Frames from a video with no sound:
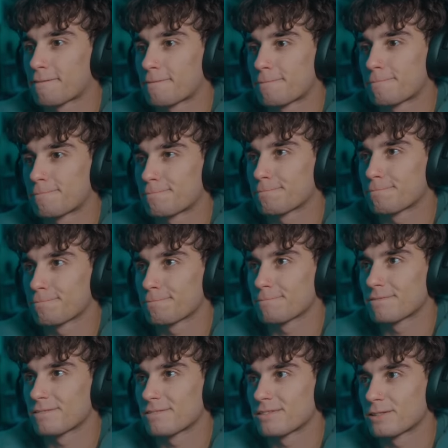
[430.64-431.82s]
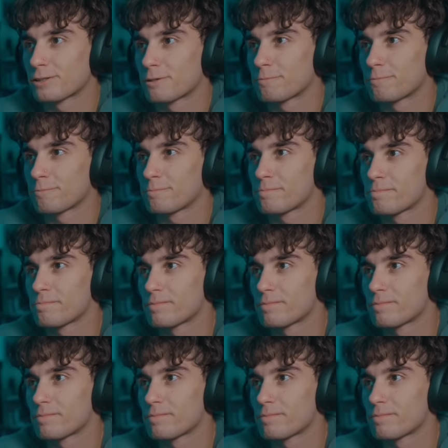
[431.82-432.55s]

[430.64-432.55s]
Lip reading: (silence)